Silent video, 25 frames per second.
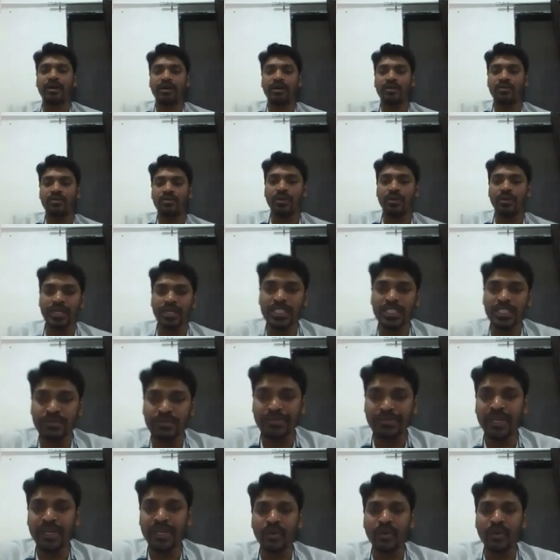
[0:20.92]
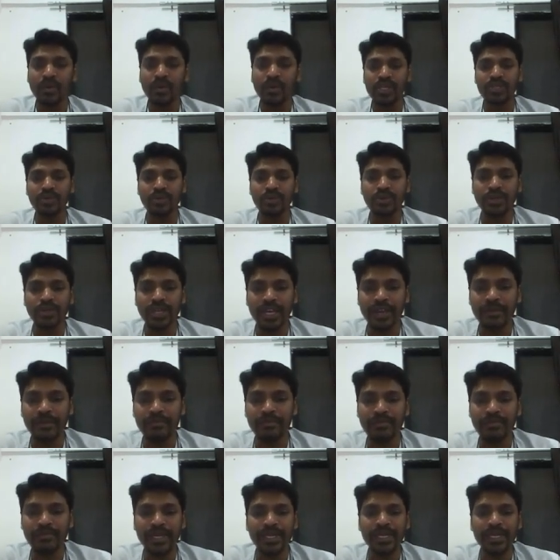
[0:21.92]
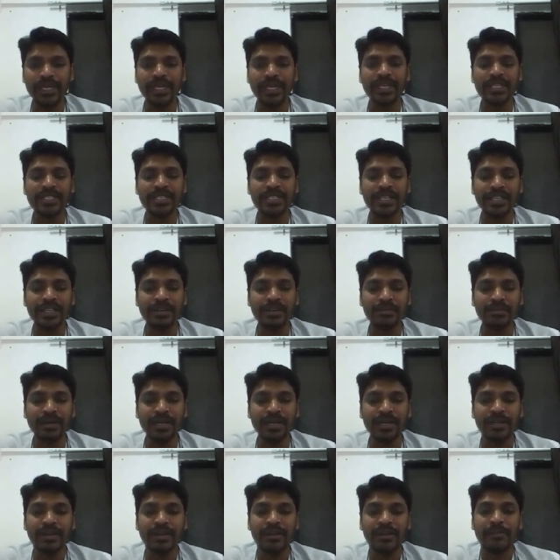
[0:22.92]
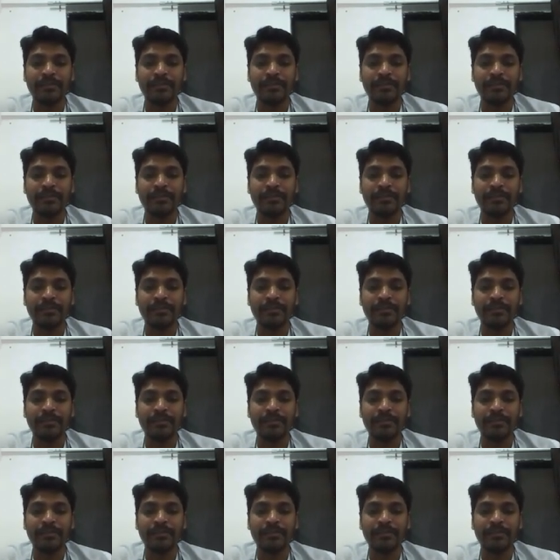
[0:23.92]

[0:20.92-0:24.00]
what is peak overshoot? MP, it is nothing but